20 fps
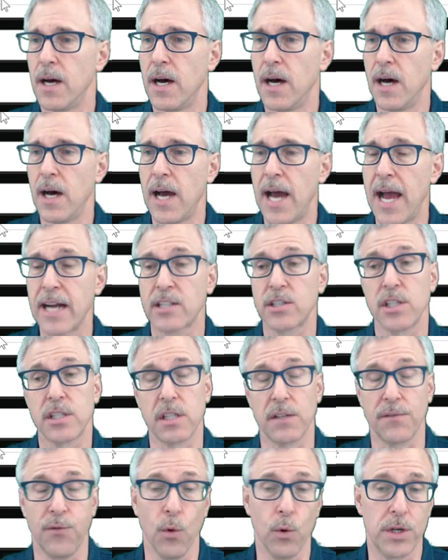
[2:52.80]

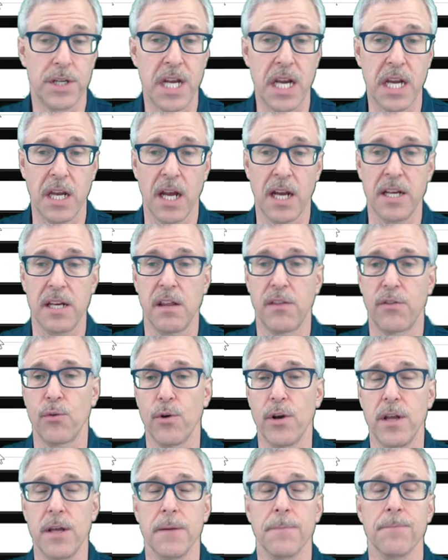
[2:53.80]
Actually, it's at
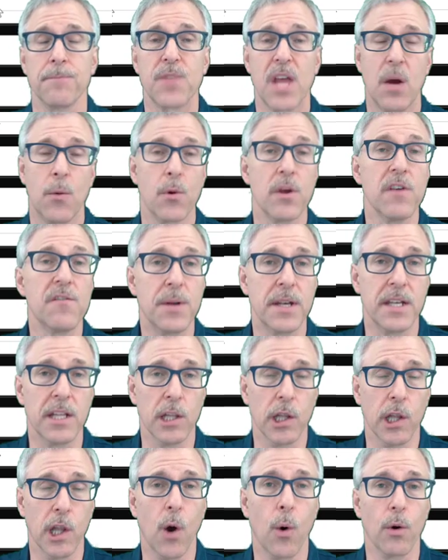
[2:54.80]
1493, and we've
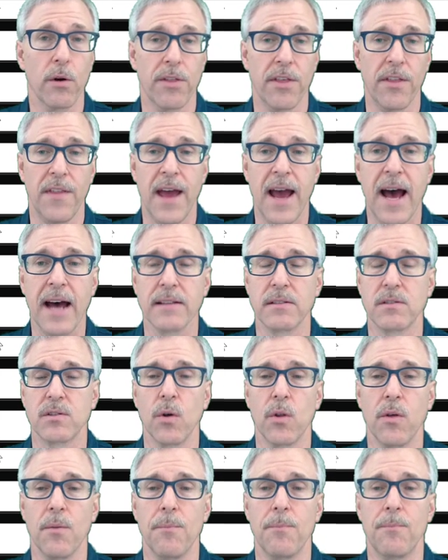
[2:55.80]
been lower than
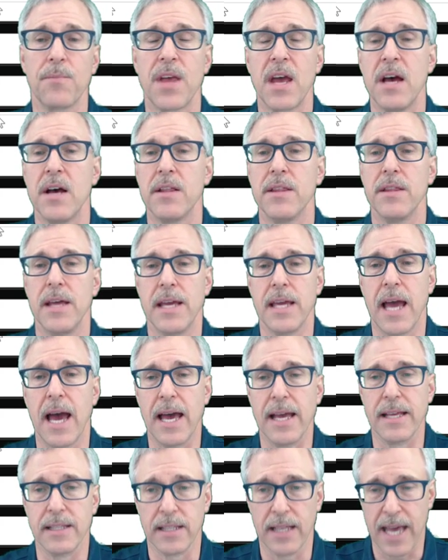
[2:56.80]
that. So
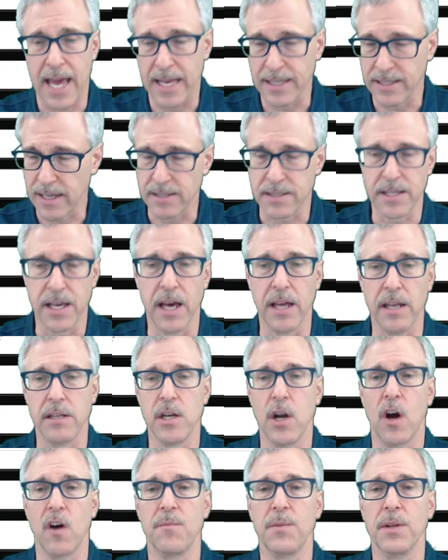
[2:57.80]
as I
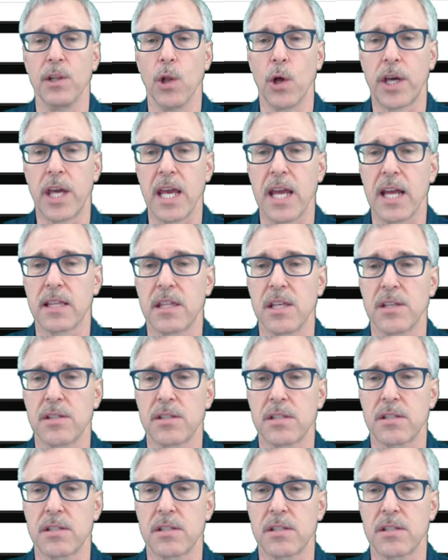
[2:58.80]
said, I've been looking at